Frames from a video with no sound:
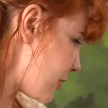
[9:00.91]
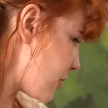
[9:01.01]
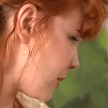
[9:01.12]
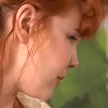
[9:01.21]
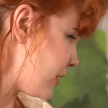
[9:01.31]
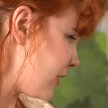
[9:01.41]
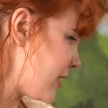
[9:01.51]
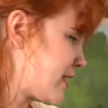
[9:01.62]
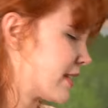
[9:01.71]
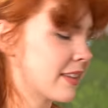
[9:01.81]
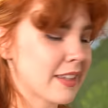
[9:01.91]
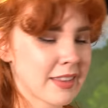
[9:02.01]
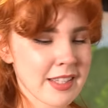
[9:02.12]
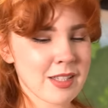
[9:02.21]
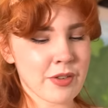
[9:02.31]
Also, I'm realizing
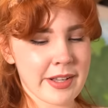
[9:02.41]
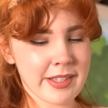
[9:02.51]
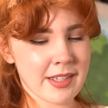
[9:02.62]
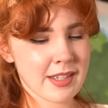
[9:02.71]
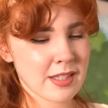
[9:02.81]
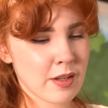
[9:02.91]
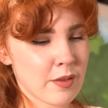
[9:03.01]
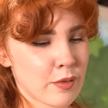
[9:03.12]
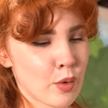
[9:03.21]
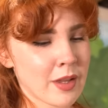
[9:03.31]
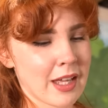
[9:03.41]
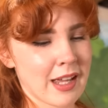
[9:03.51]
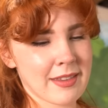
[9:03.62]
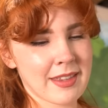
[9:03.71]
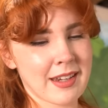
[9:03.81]
that this dress is floor
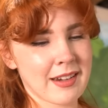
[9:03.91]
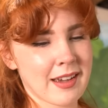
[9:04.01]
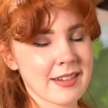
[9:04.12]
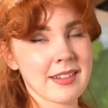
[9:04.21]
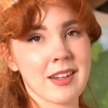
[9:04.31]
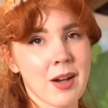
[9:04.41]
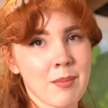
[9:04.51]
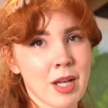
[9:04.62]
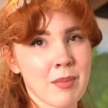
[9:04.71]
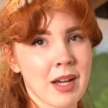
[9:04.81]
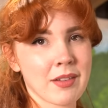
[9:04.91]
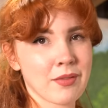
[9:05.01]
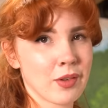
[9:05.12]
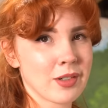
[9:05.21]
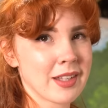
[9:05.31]
length and I did not make mine
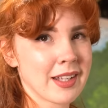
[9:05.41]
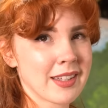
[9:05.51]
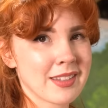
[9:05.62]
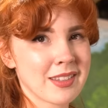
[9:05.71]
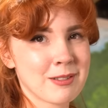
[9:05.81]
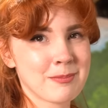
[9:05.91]
floor length.